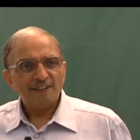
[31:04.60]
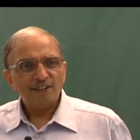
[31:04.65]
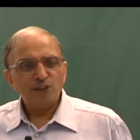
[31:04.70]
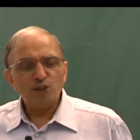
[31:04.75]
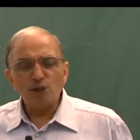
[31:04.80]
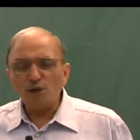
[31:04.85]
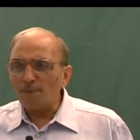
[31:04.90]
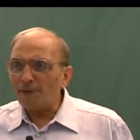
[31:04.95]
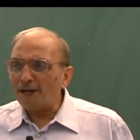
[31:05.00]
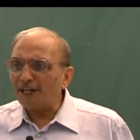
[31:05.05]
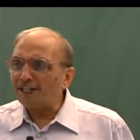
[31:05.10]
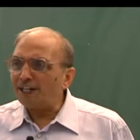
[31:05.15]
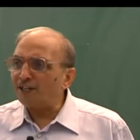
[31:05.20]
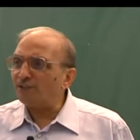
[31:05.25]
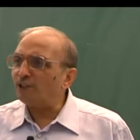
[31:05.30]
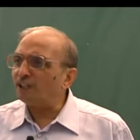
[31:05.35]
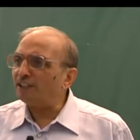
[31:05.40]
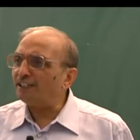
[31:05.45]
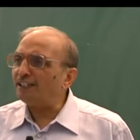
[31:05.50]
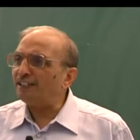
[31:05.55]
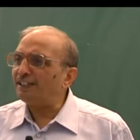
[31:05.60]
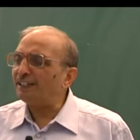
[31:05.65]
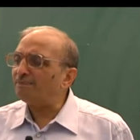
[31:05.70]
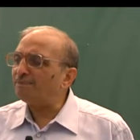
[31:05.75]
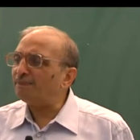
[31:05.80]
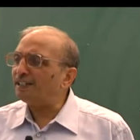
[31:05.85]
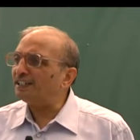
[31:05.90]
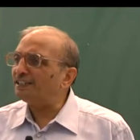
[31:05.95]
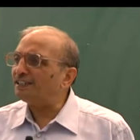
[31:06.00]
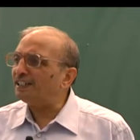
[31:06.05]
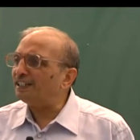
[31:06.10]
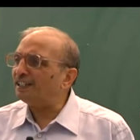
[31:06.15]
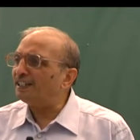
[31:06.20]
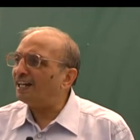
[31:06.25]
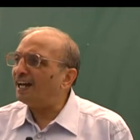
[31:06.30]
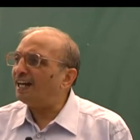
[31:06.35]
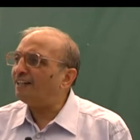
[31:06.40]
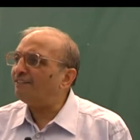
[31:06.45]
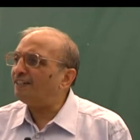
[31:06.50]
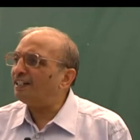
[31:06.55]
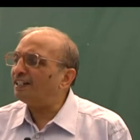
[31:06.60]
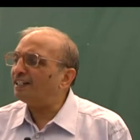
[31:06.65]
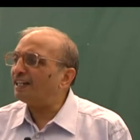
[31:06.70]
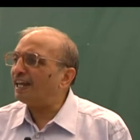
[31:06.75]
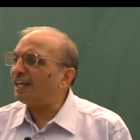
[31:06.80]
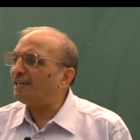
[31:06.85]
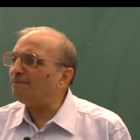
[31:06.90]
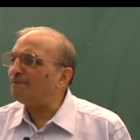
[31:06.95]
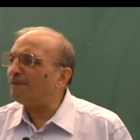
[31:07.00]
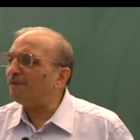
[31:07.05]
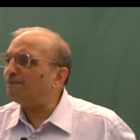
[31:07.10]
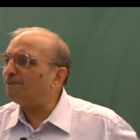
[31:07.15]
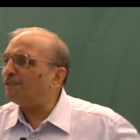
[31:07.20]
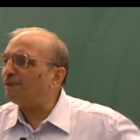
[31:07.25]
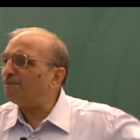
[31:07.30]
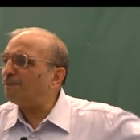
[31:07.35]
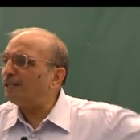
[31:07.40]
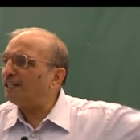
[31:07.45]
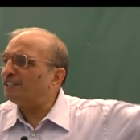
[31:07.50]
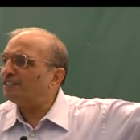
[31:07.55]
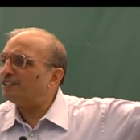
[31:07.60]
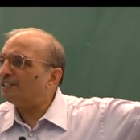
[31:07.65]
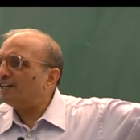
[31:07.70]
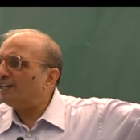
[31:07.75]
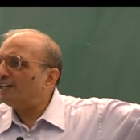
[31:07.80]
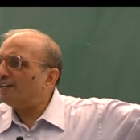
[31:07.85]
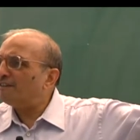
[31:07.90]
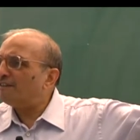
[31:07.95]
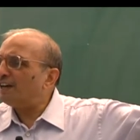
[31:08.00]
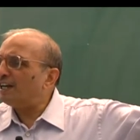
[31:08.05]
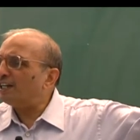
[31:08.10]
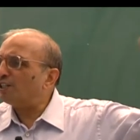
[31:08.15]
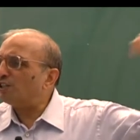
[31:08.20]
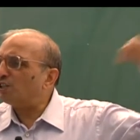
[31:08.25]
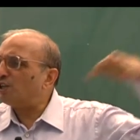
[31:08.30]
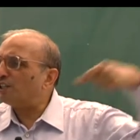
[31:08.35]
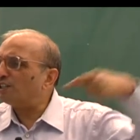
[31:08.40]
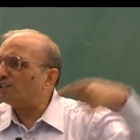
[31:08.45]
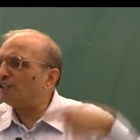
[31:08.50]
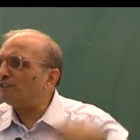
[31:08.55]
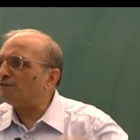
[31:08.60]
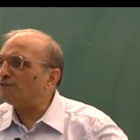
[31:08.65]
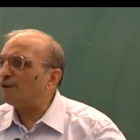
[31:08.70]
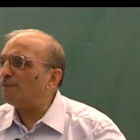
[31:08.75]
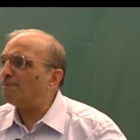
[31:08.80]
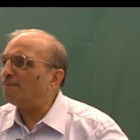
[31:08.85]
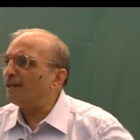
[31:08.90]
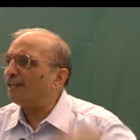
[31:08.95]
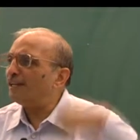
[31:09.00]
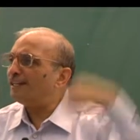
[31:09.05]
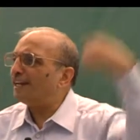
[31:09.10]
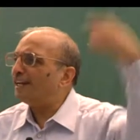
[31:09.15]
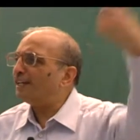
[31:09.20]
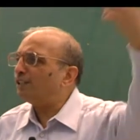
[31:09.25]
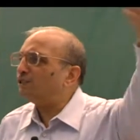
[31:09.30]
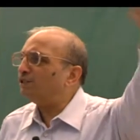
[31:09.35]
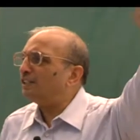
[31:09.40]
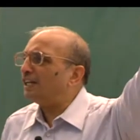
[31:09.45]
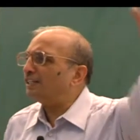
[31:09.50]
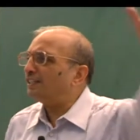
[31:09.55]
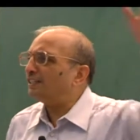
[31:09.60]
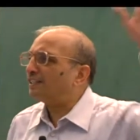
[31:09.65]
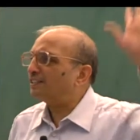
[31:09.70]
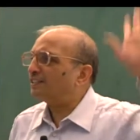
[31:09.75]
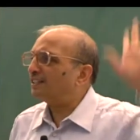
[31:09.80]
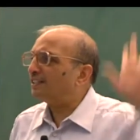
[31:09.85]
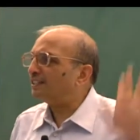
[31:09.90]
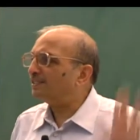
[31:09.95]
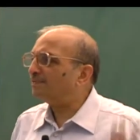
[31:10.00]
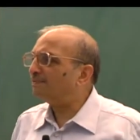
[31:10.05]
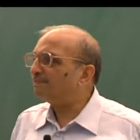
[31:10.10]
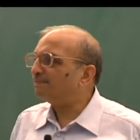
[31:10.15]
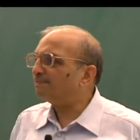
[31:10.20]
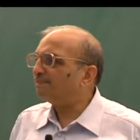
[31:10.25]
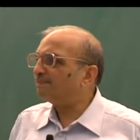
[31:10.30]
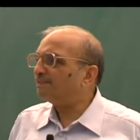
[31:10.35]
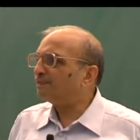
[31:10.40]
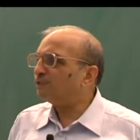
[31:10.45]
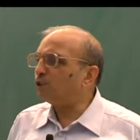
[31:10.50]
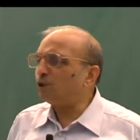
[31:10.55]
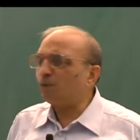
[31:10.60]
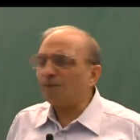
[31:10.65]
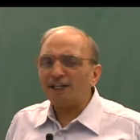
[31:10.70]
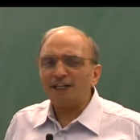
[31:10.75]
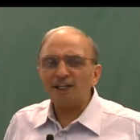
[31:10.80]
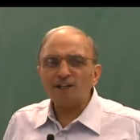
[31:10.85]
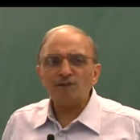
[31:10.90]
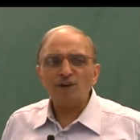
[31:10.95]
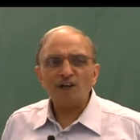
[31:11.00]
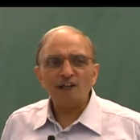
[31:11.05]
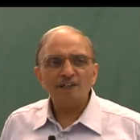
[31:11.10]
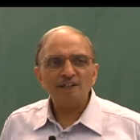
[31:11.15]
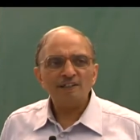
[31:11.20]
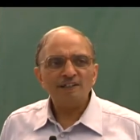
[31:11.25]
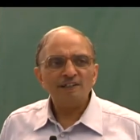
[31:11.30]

No matter what the temptation, I will climb up the bridge while crossing from main gate to the other side. No matter what.